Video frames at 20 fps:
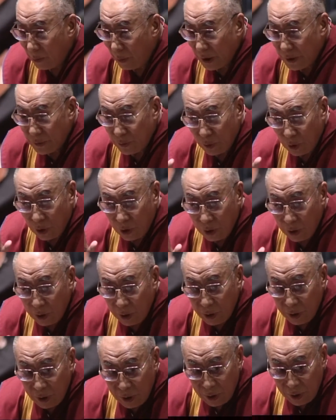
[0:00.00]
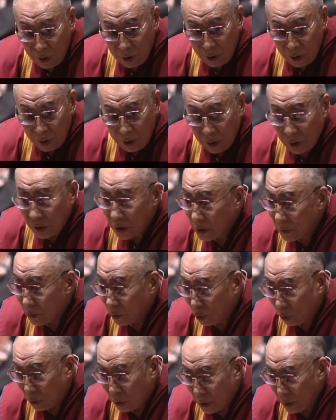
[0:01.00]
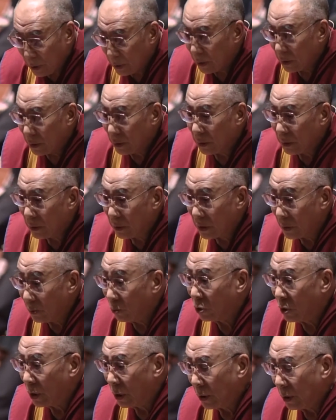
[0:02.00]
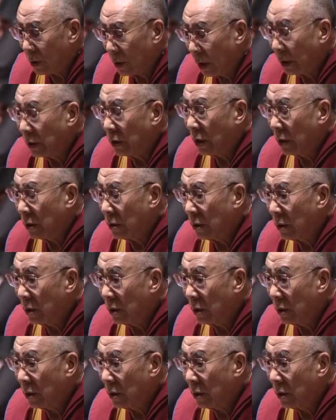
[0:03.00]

much more smooth, smoother, like that.